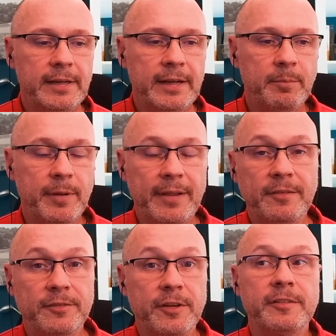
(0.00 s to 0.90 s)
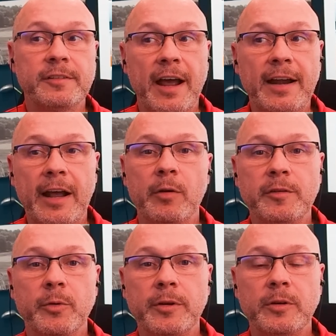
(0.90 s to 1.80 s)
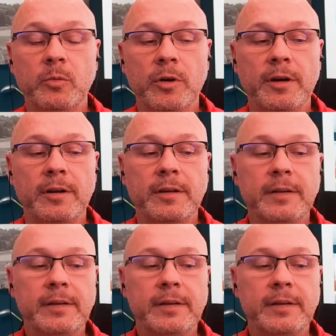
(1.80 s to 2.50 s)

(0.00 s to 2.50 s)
But that's just not how it's going to work.